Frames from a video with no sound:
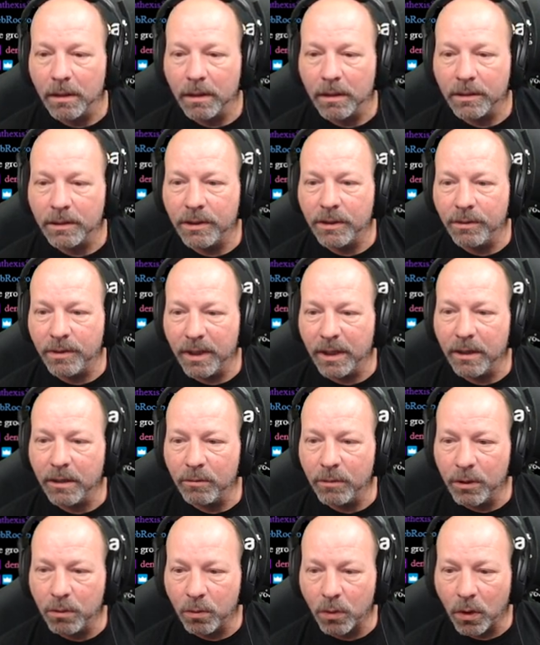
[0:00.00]
Do you think it
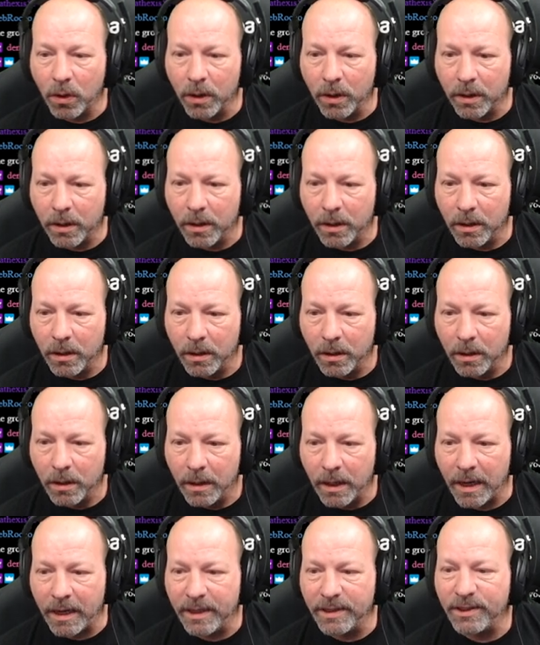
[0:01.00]
would work?
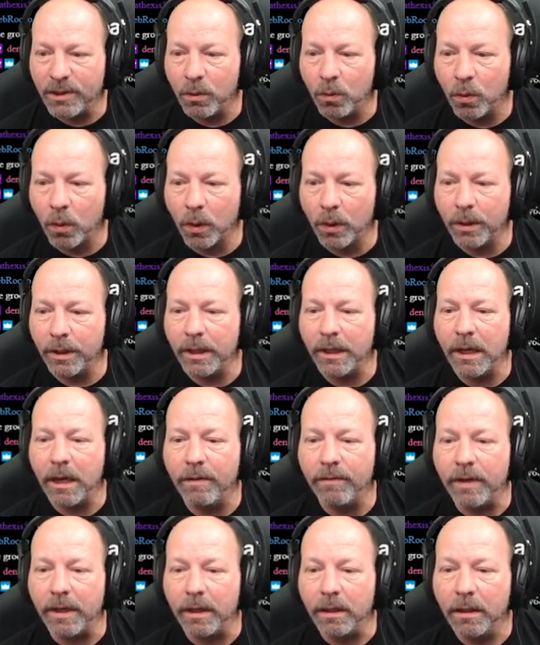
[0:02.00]
And is it worthy
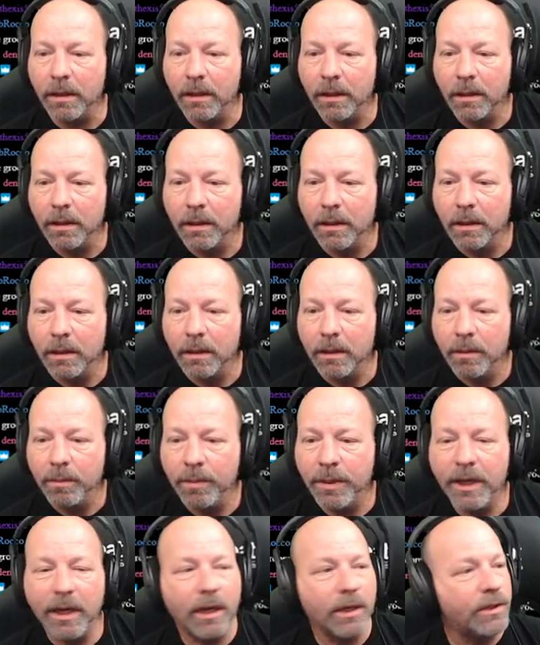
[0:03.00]
of it?
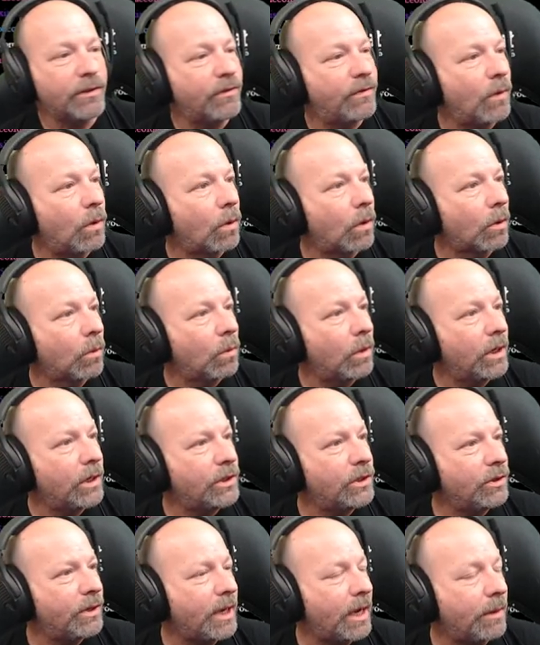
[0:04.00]
PS4, what did
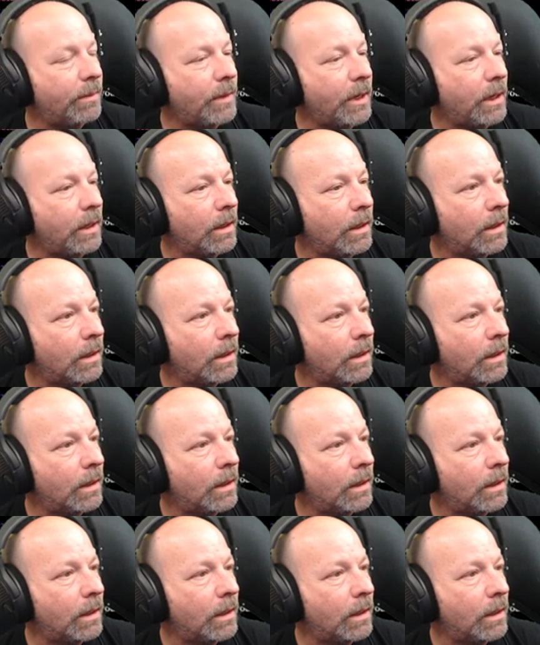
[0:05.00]
you get me?